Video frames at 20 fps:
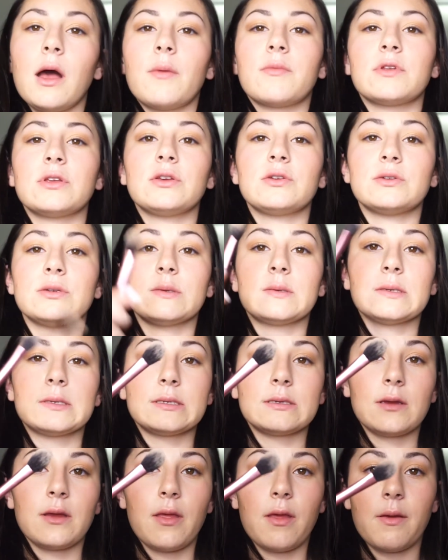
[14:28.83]
going to
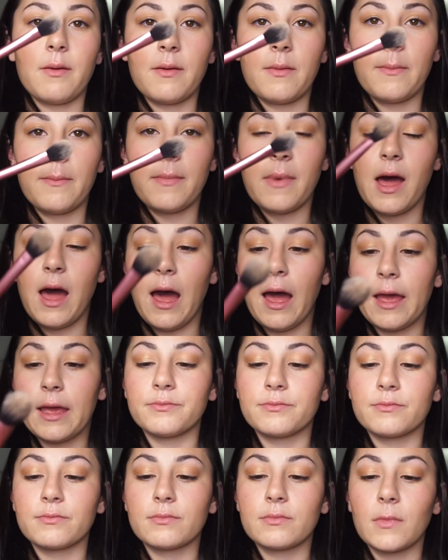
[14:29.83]
use my
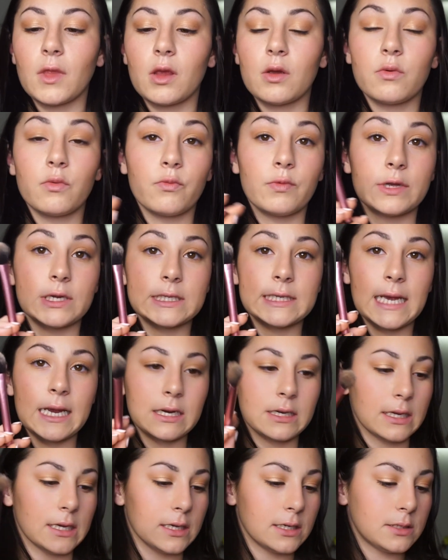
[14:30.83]
Real
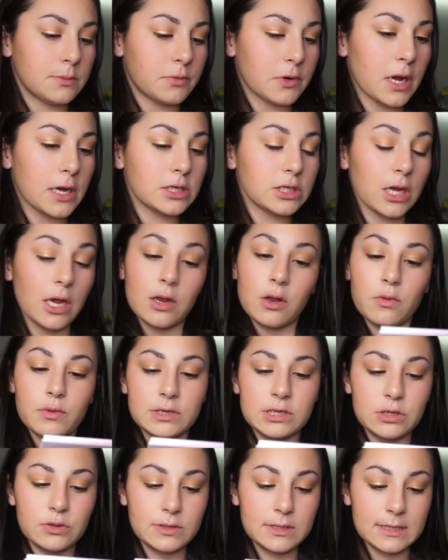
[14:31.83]
Techniques brush. I
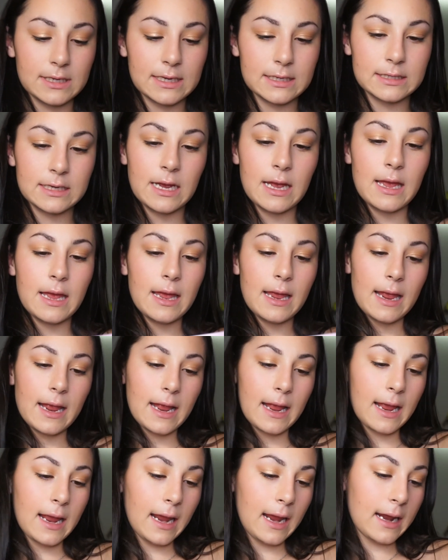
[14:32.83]
always use this.
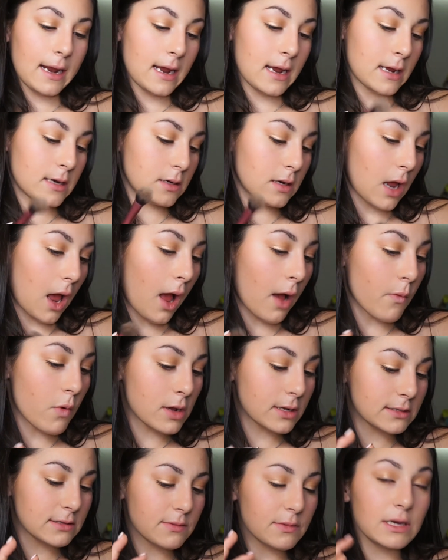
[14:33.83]
And I
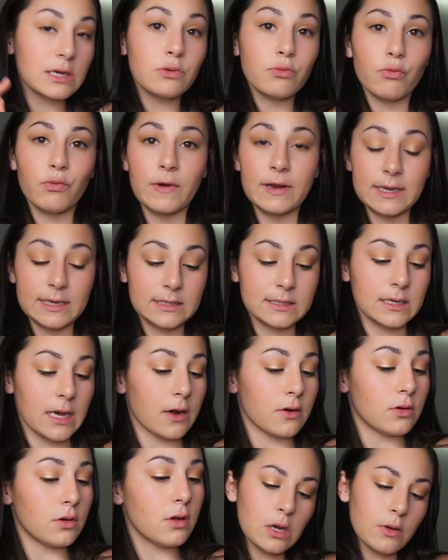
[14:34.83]
want something really
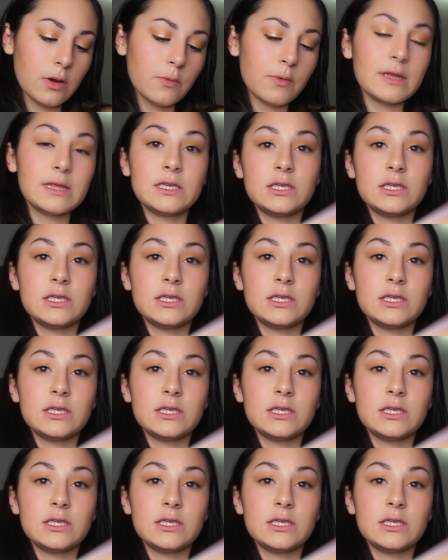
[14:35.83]
subtle. Go in with